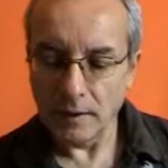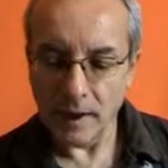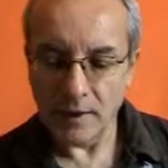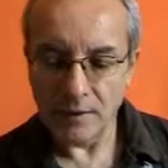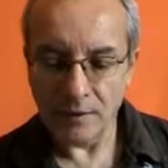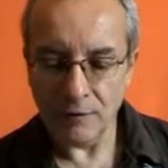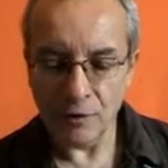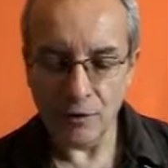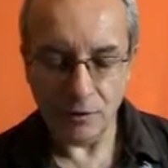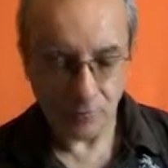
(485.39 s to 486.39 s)
That if
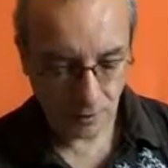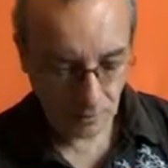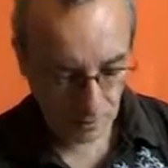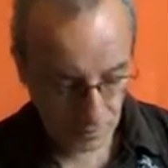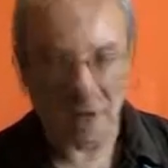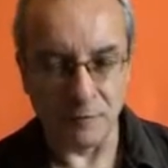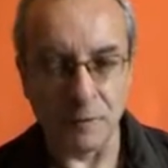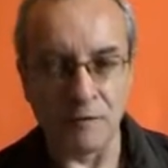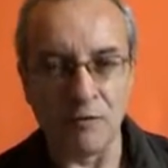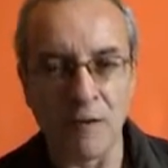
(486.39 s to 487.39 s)
you have been